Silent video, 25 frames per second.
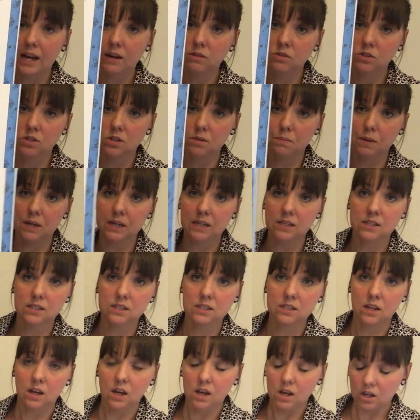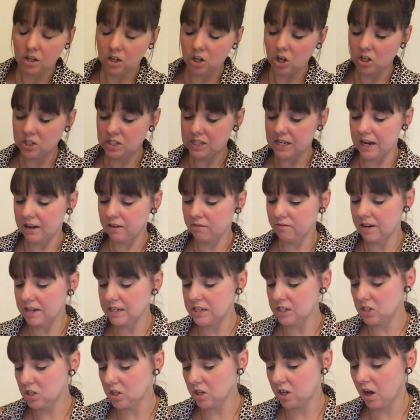the outer bits cut out,
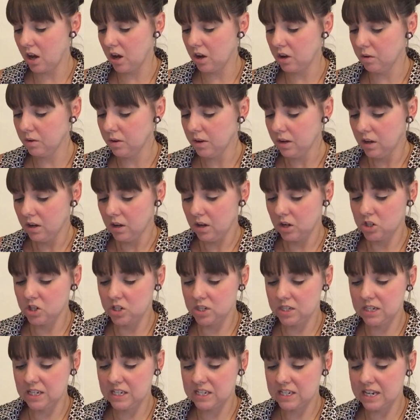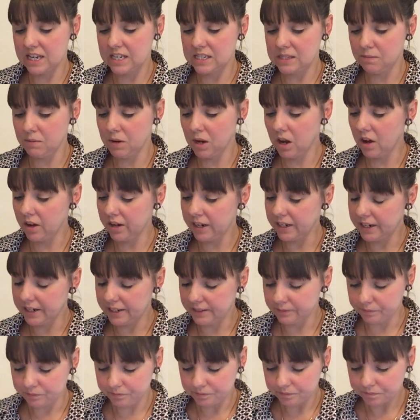ready to go. I just need to get some
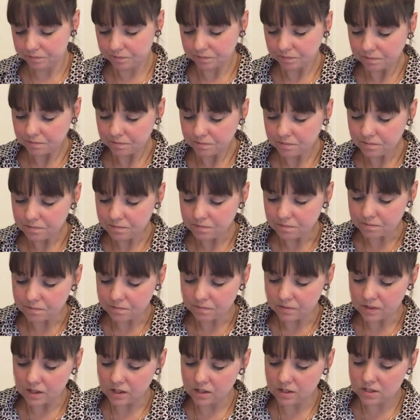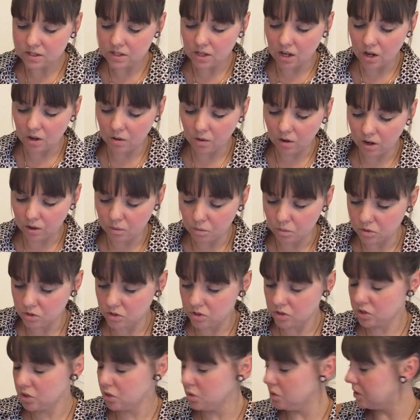lining. So I will
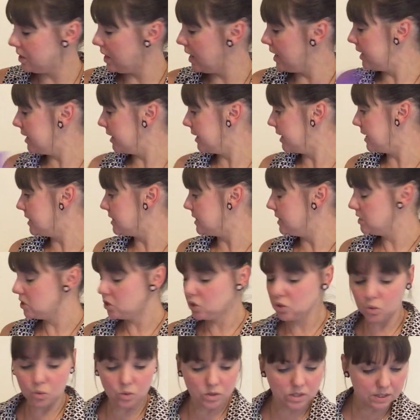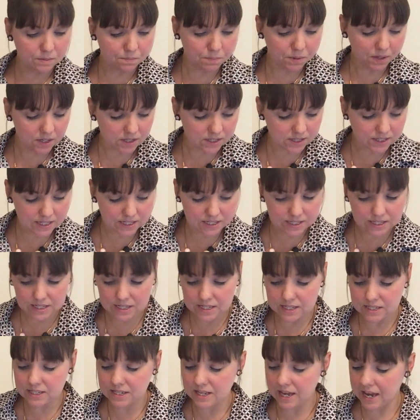do that and get it sorted, because this
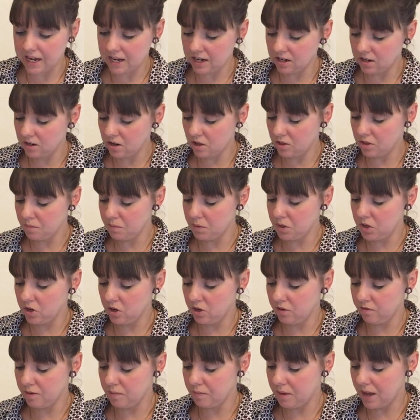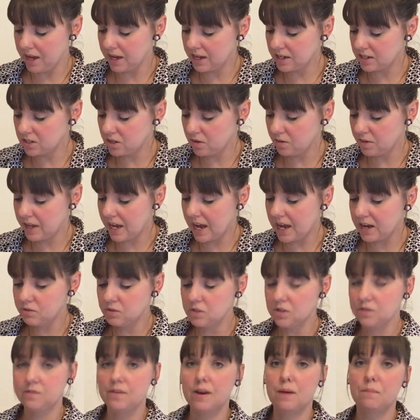is another Minerva make. So the
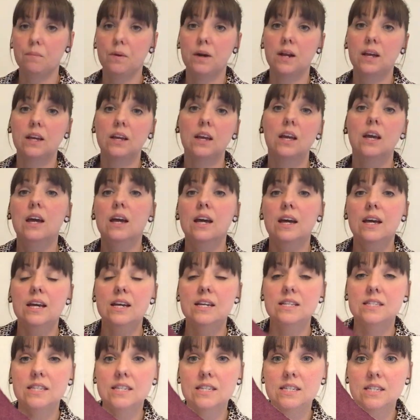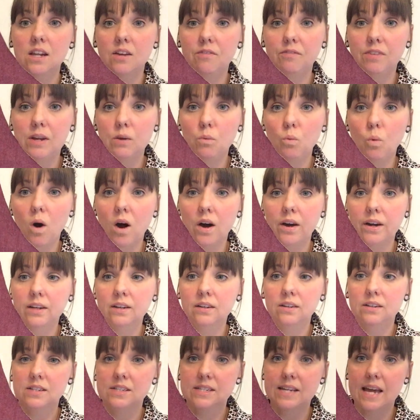outer fabric is this lovely
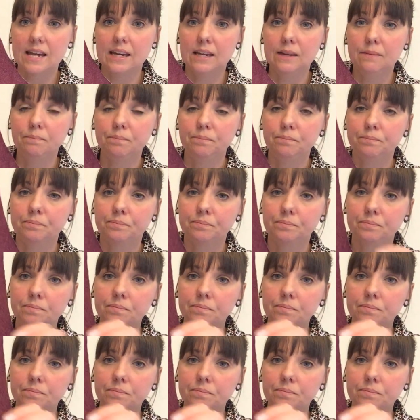wine denim.